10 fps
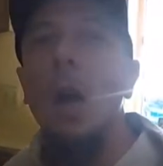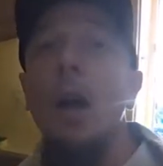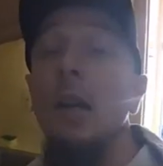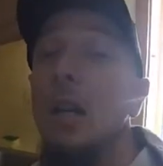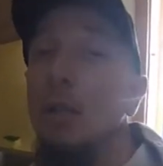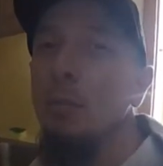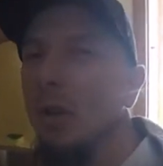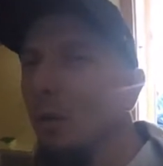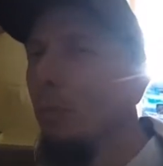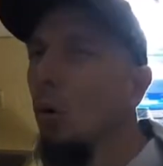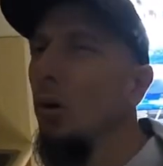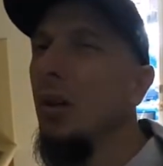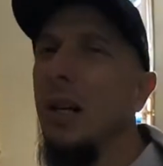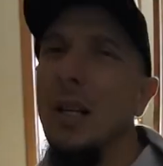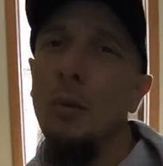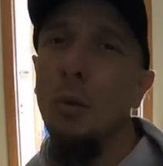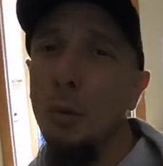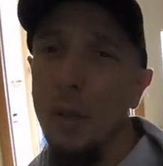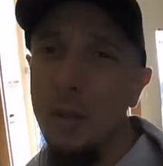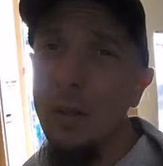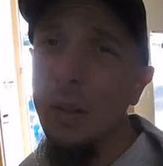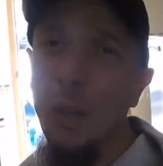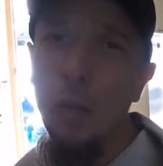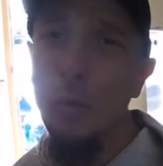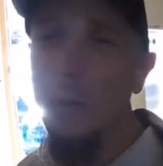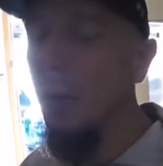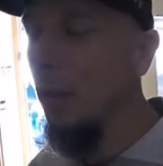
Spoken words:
Alright guys, I'm not going to bore you guys with the rest of the coats.